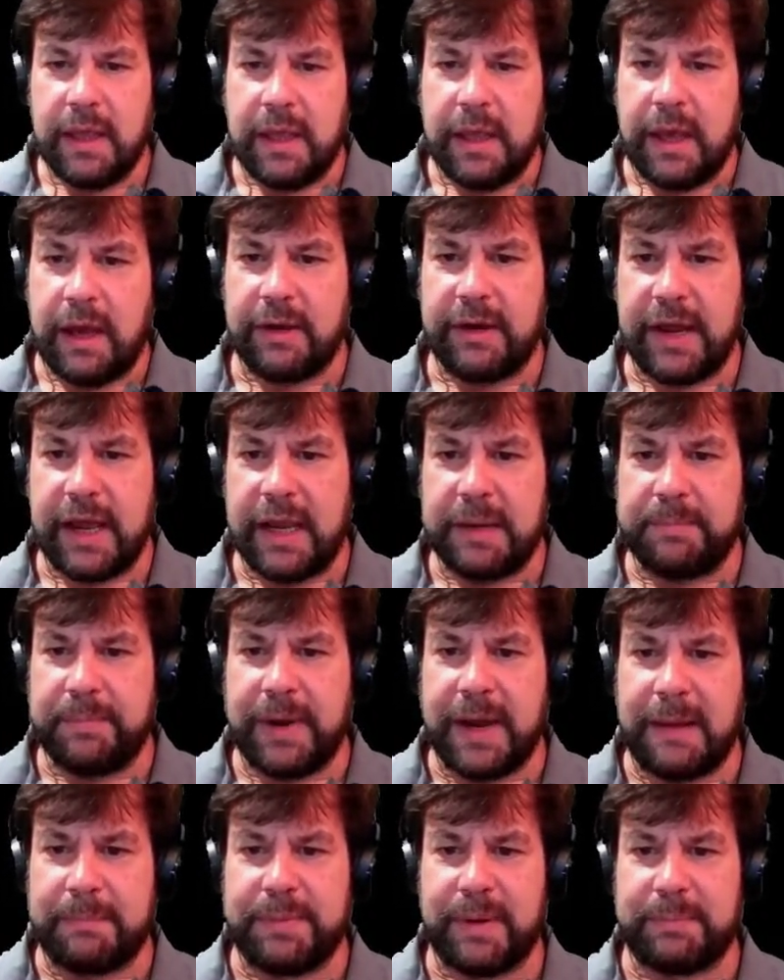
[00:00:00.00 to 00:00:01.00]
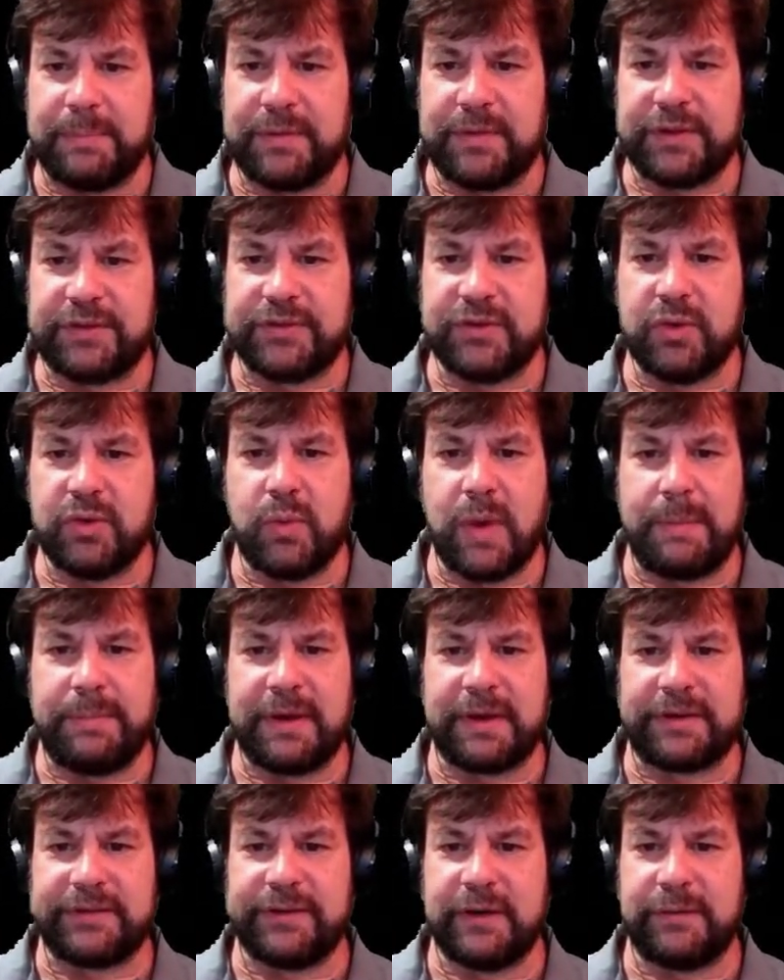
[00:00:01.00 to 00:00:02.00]
to hide pop-up in this new
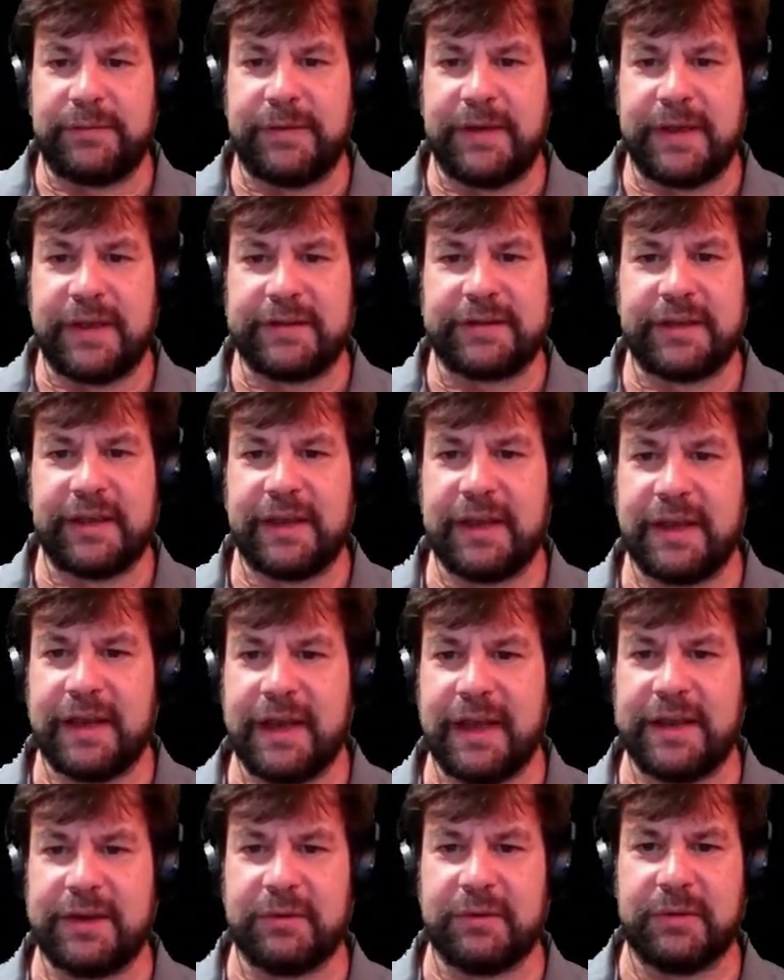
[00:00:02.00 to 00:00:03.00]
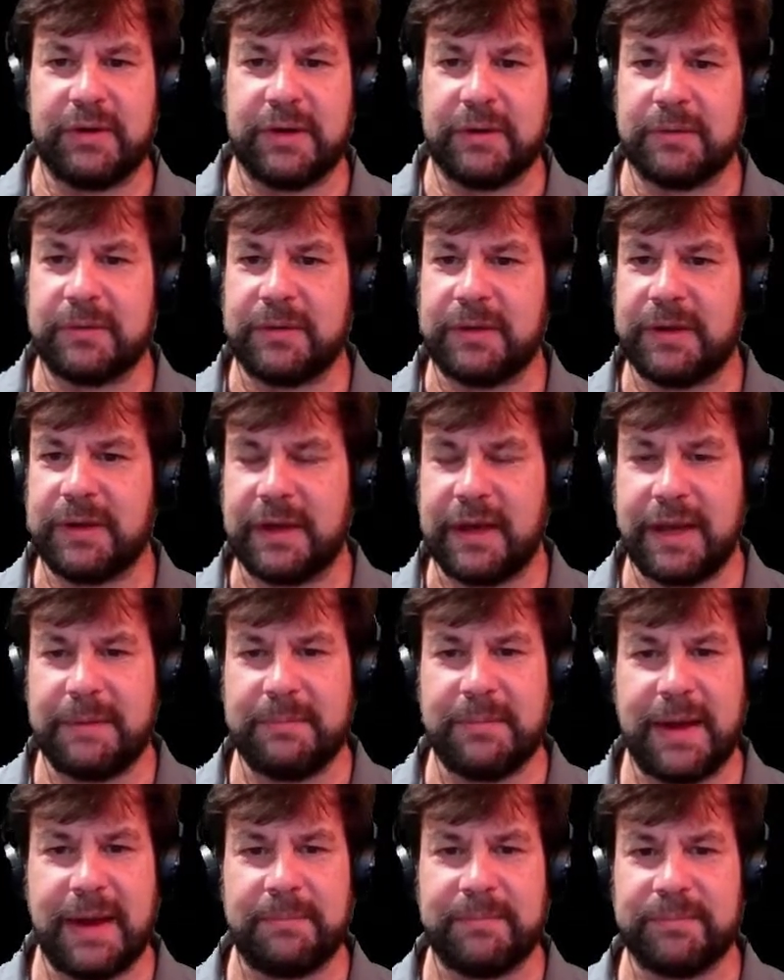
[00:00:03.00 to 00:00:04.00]
WebEx interface? I don't know.
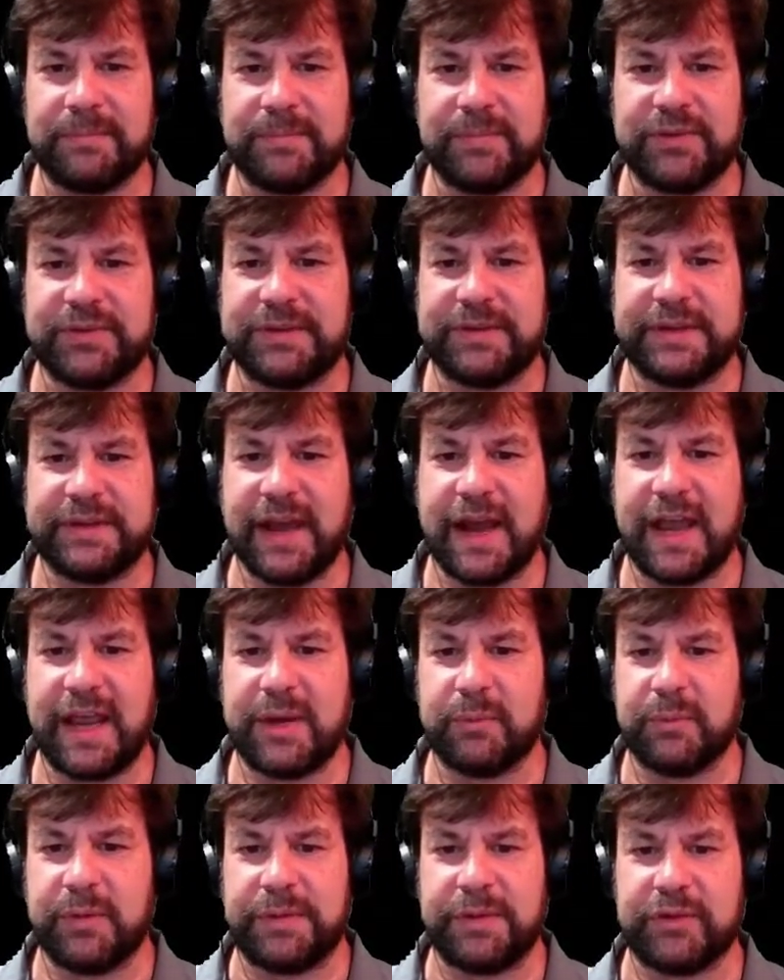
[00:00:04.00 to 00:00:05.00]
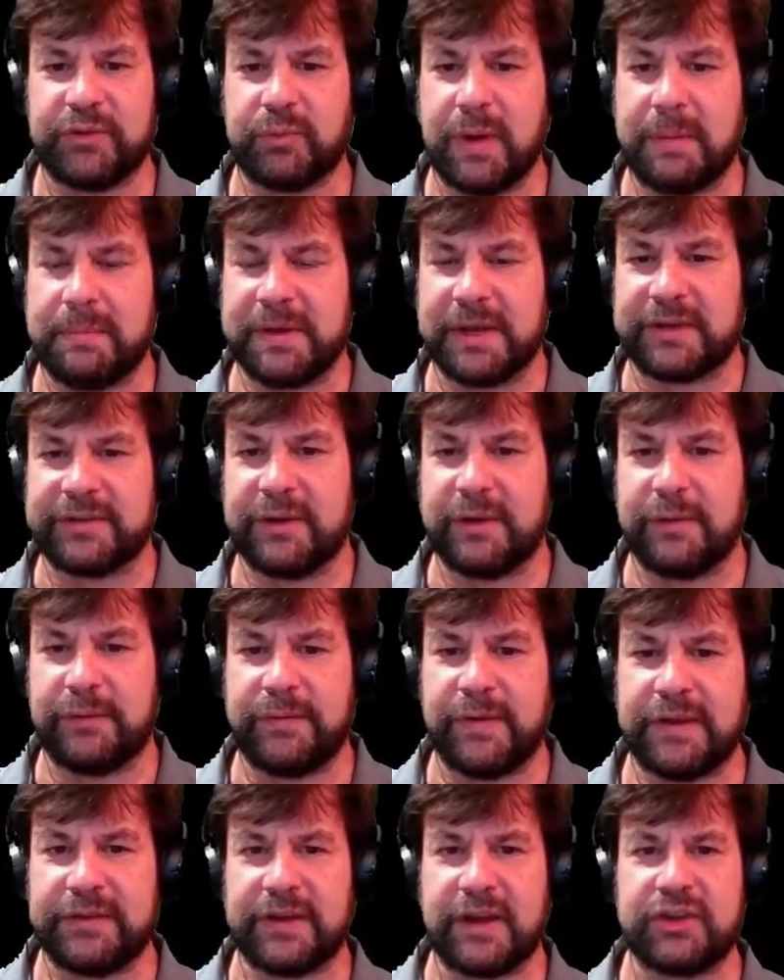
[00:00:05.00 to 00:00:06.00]
I'm dying with this WebEx
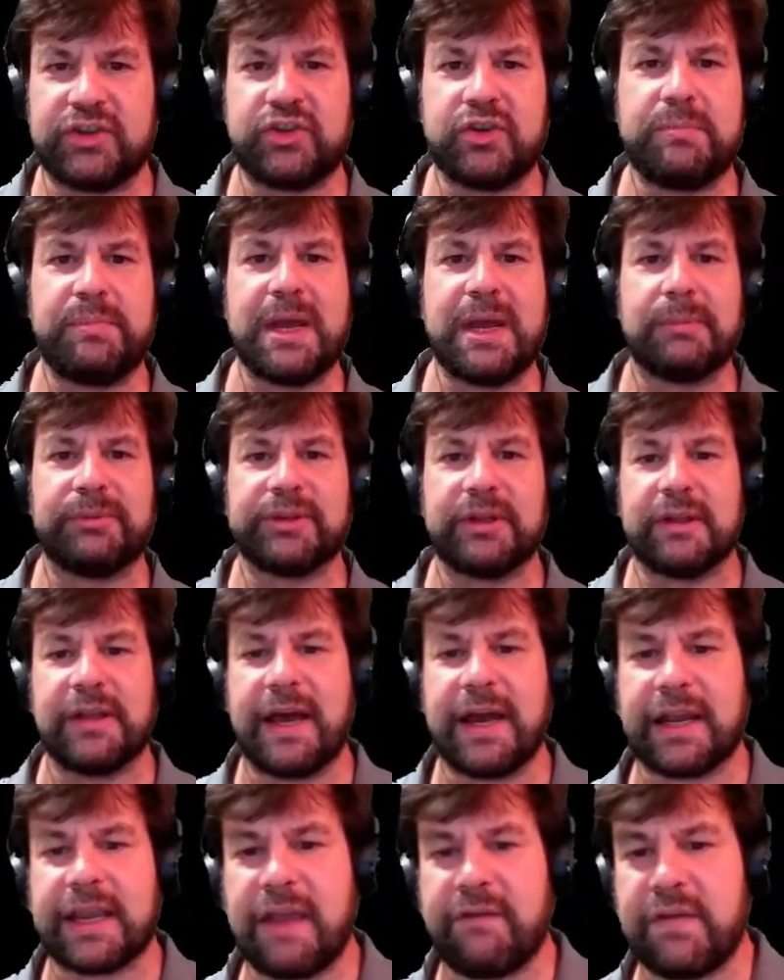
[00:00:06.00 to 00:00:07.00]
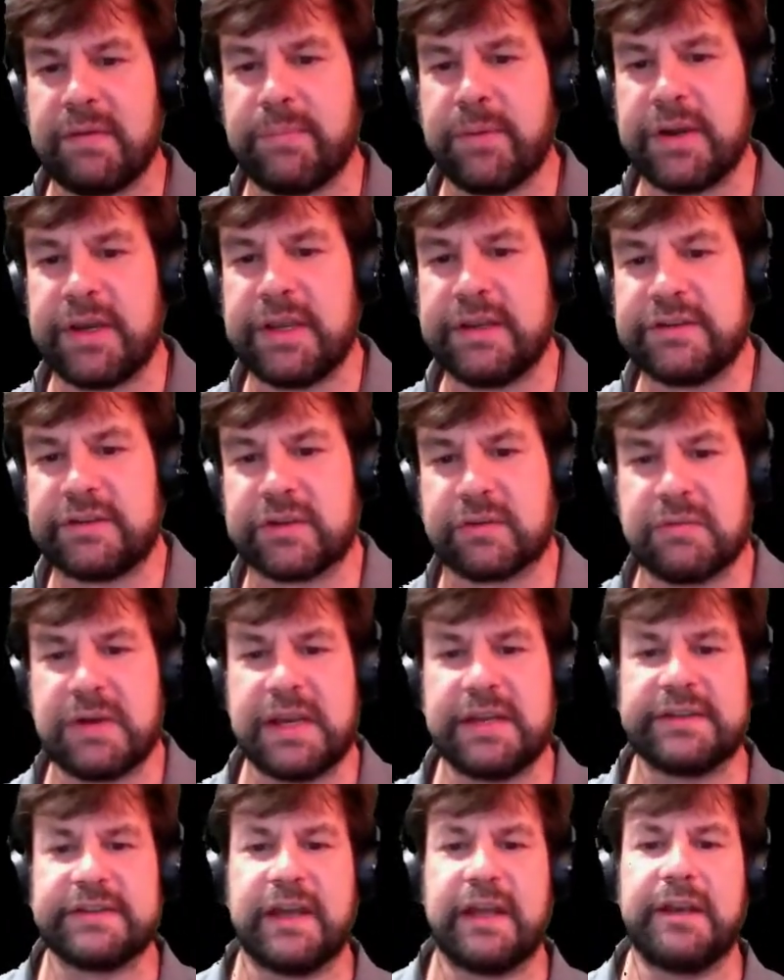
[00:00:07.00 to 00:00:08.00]
interface. I should be able to lock everybody's
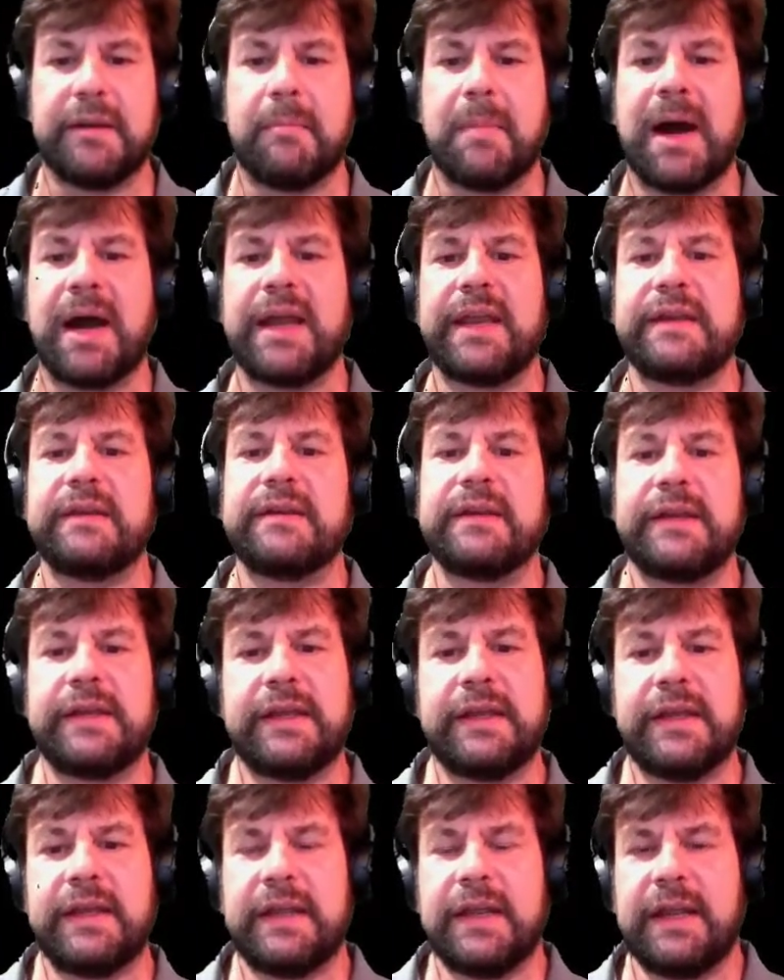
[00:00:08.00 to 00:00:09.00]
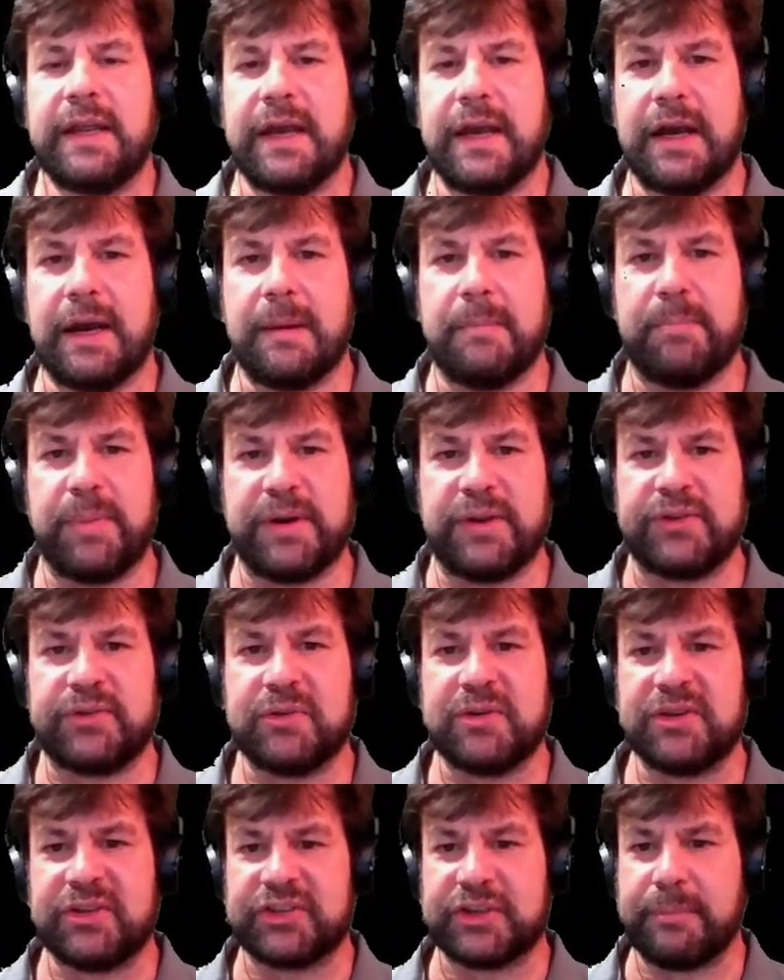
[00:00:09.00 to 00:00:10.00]
screens onto mine, but as
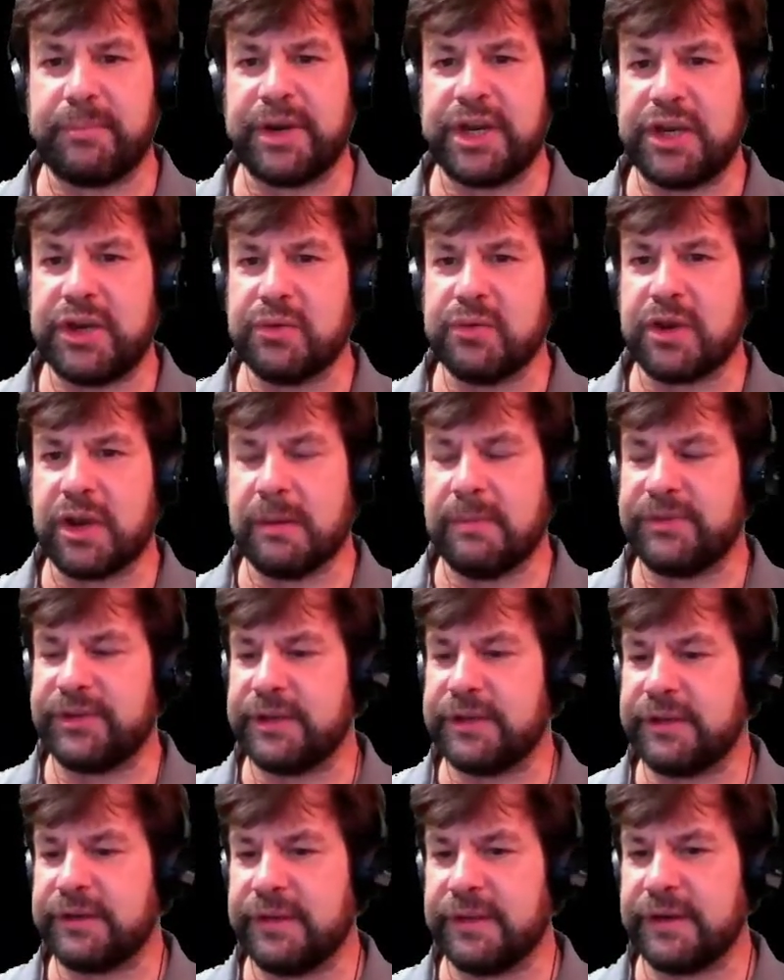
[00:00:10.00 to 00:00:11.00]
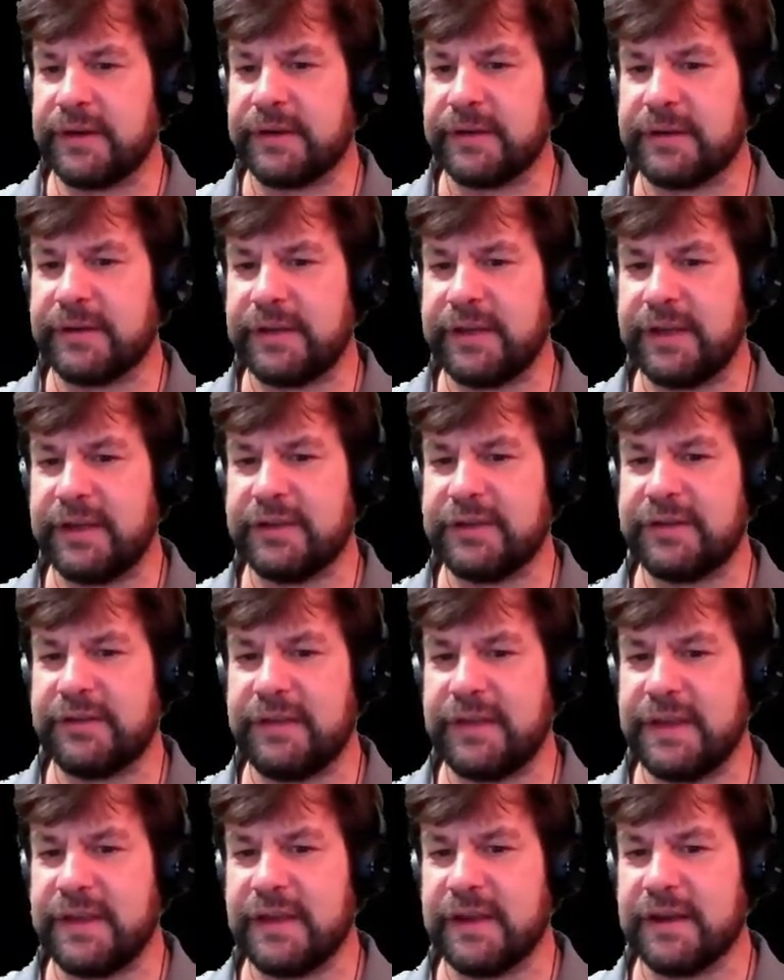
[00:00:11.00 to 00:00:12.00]
soon as somebody new comes into the
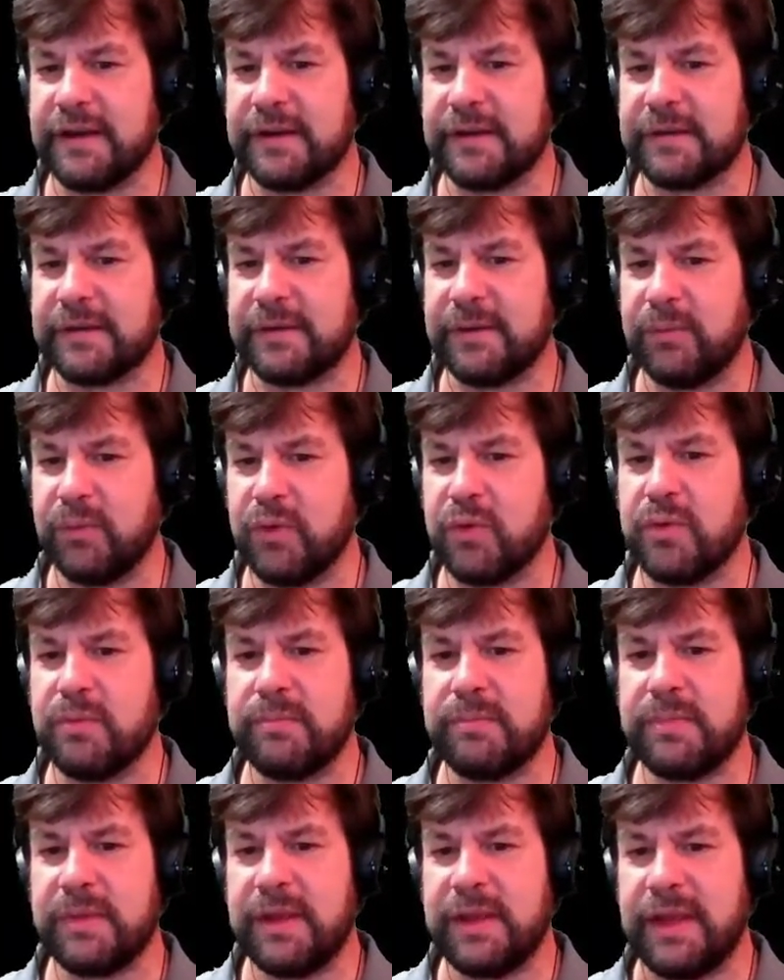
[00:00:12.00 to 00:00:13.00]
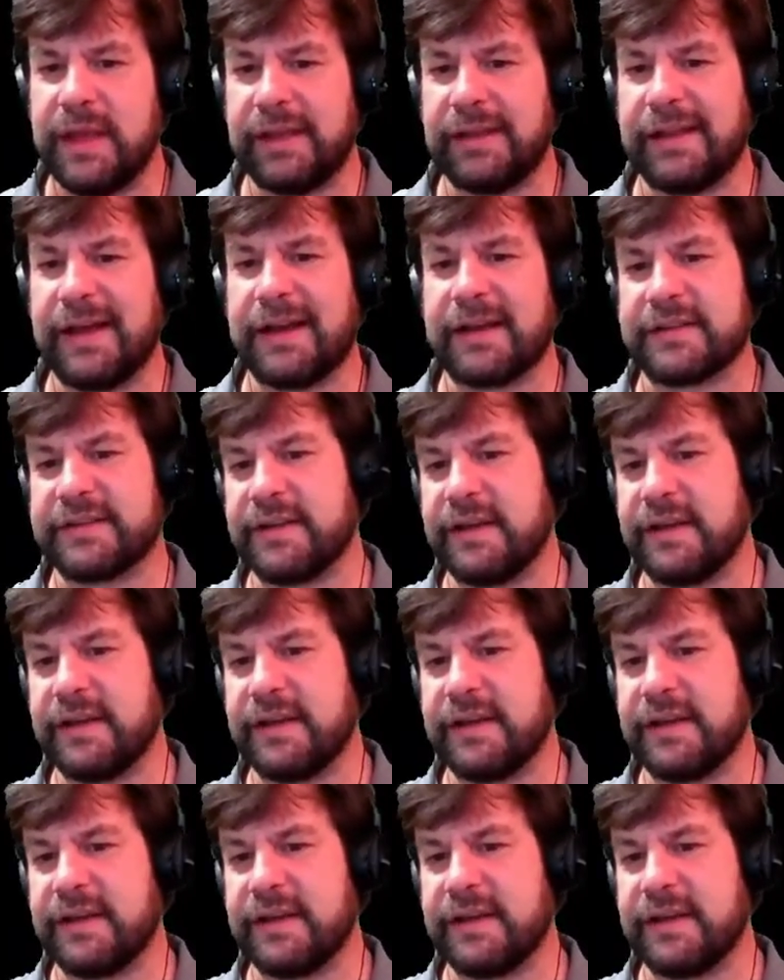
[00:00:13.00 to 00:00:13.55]
room, it locks